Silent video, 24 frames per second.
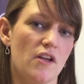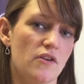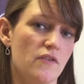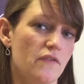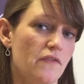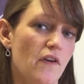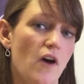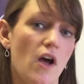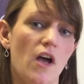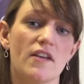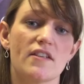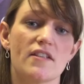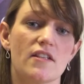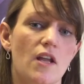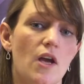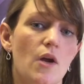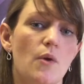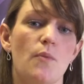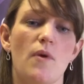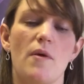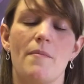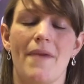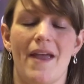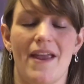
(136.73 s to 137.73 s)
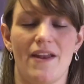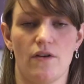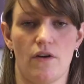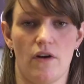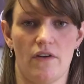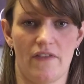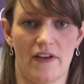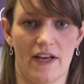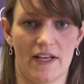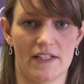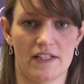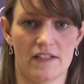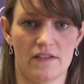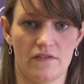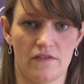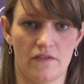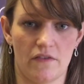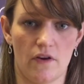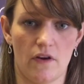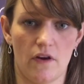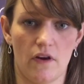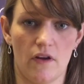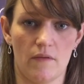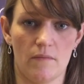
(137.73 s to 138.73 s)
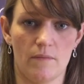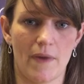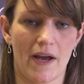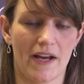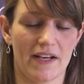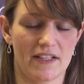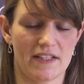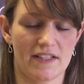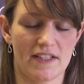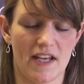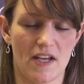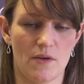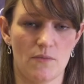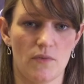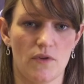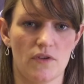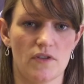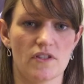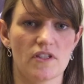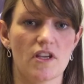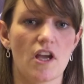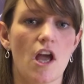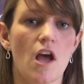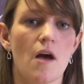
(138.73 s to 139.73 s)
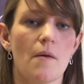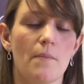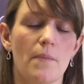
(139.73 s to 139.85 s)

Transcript: Your first loan, we may not have asked for bank statements,